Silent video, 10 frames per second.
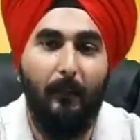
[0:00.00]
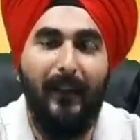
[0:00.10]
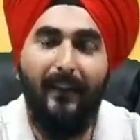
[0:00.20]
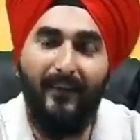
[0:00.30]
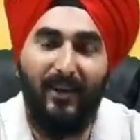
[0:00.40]

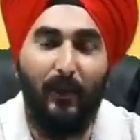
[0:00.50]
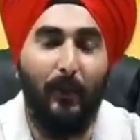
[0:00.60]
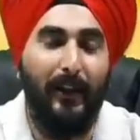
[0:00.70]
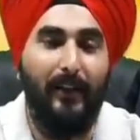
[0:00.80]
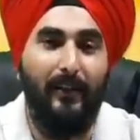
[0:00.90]
Being a
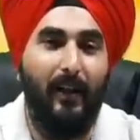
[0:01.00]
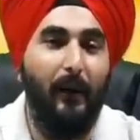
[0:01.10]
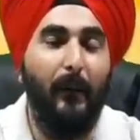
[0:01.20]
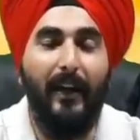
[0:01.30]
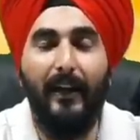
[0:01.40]
student, I
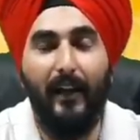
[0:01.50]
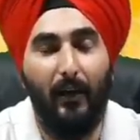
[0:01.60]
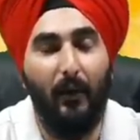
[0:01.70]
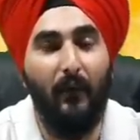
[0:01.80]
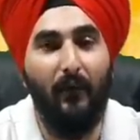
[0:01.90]
really cannot